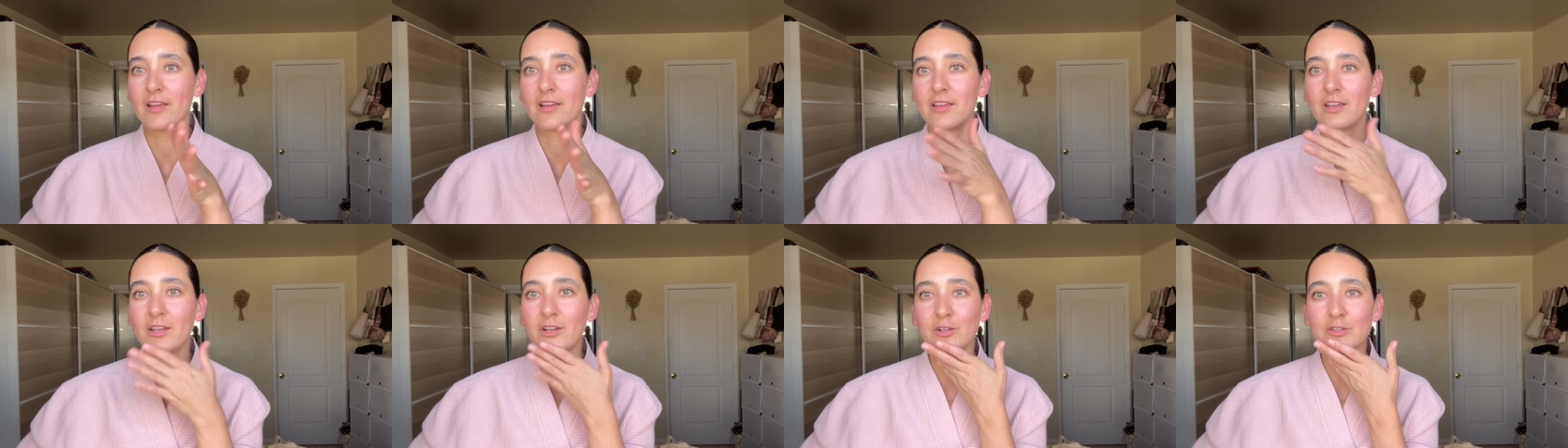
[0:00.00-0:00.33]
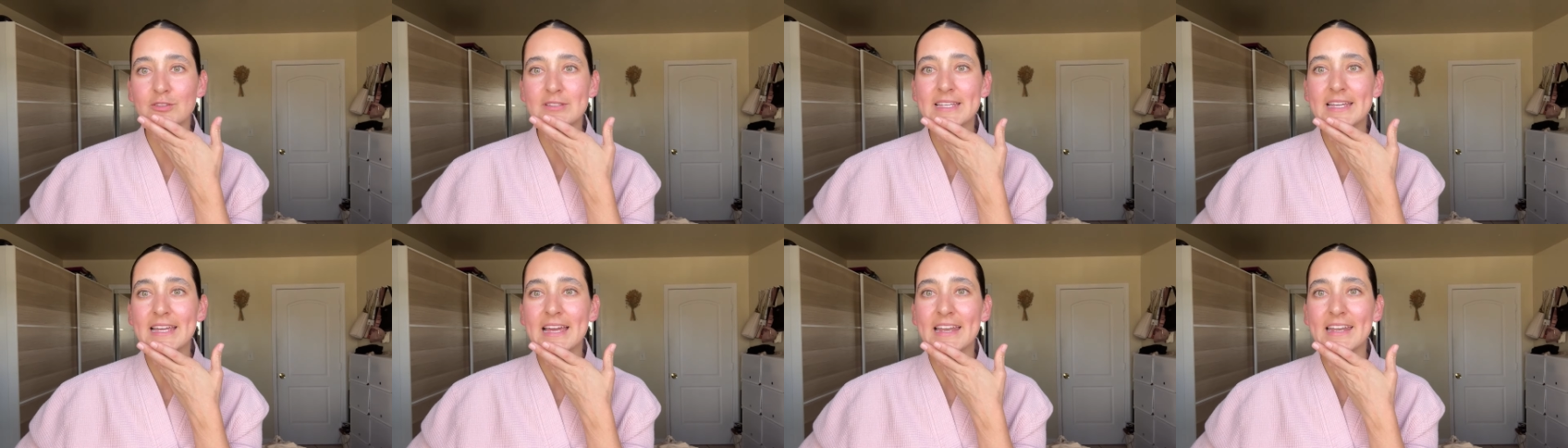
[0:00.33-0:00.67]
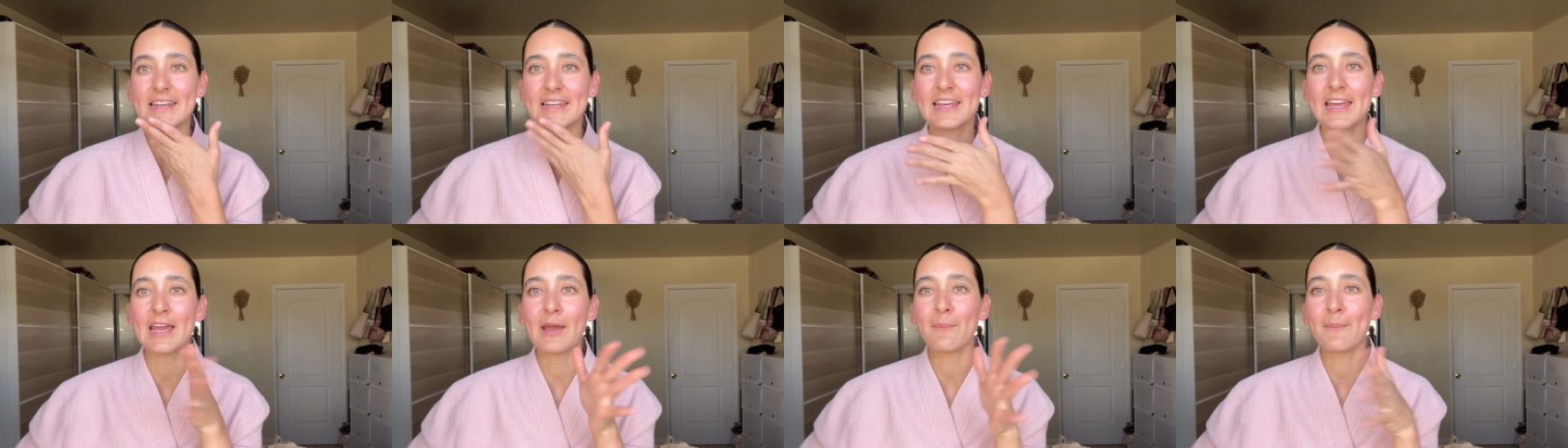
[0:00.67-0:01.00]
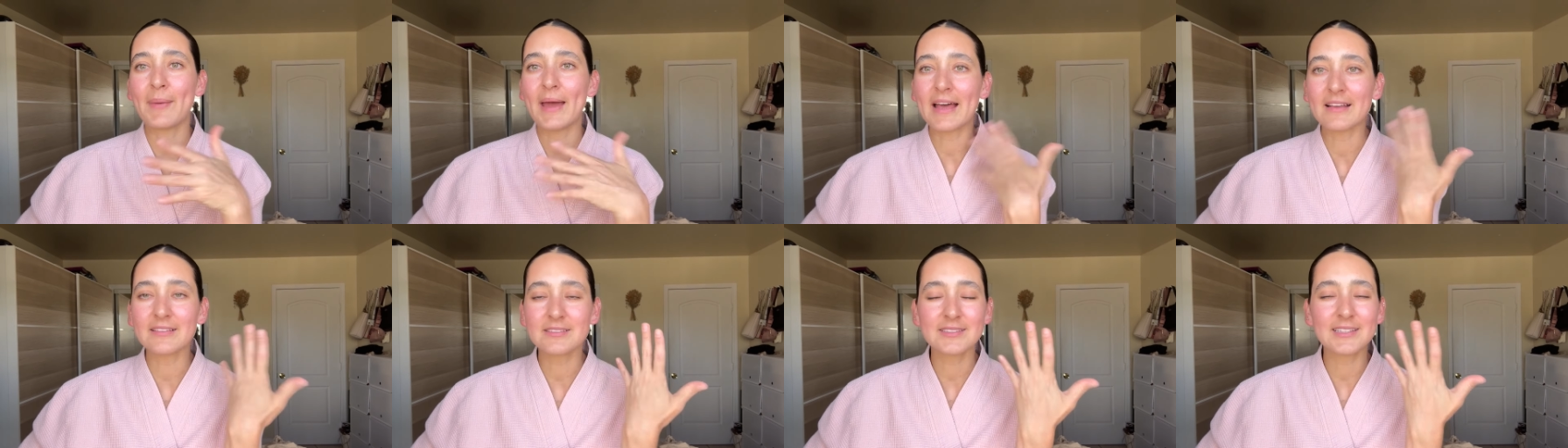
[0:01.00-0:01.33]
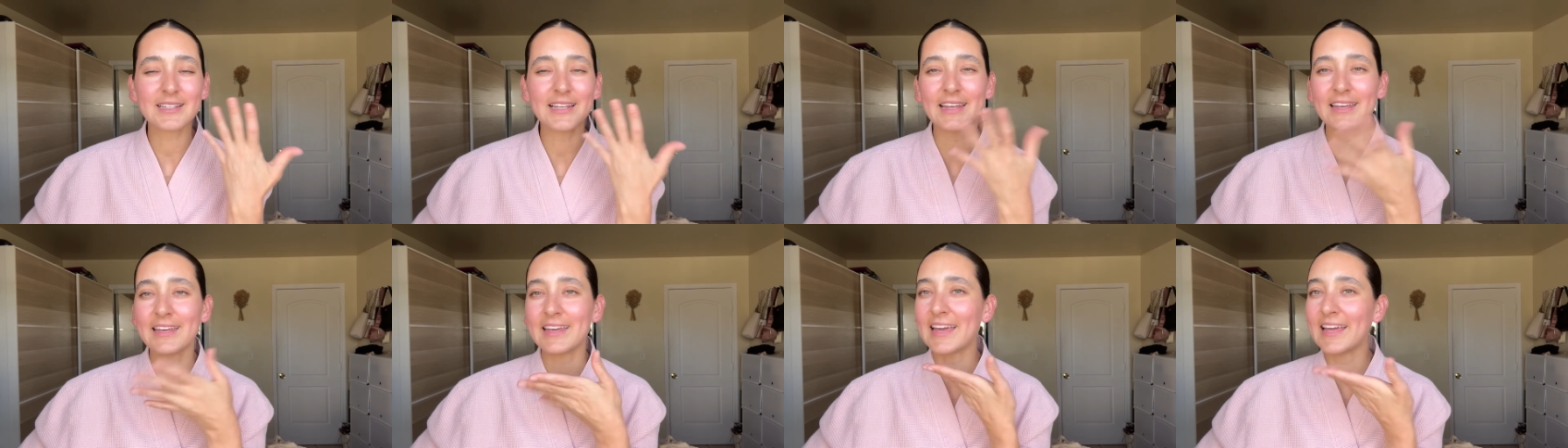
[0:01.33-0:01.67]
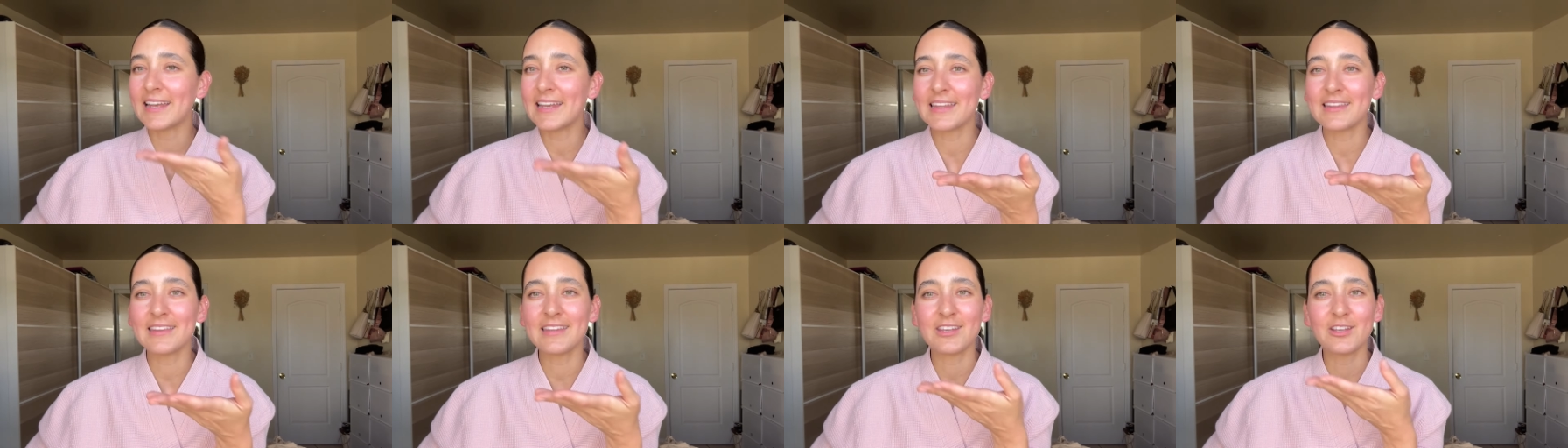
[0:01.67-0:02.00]
you know, to kind of get past it like
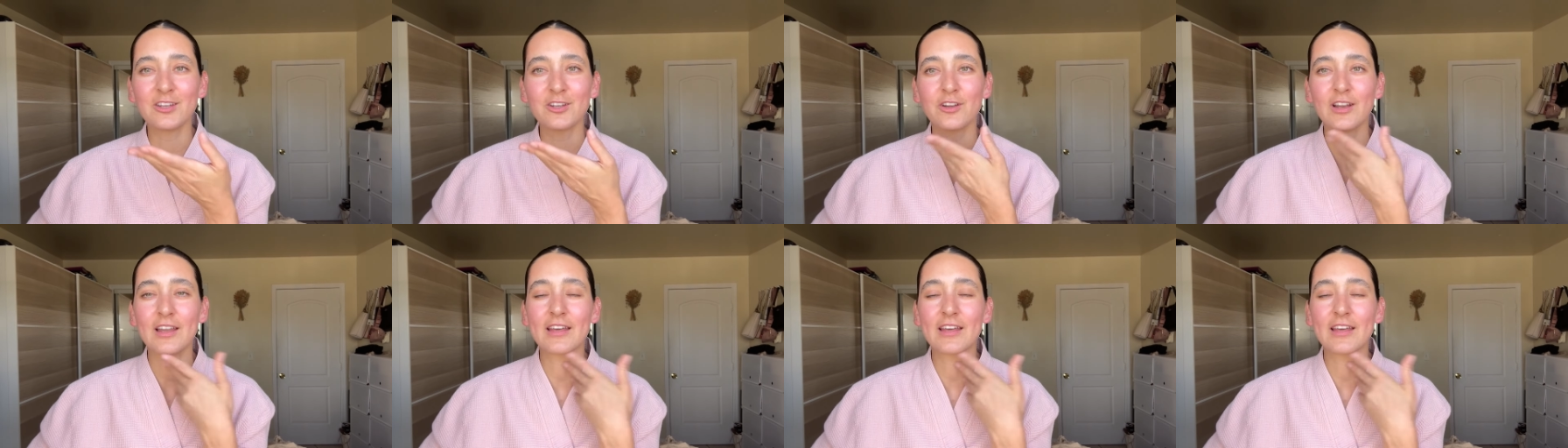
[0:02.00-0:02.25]
anything, you know,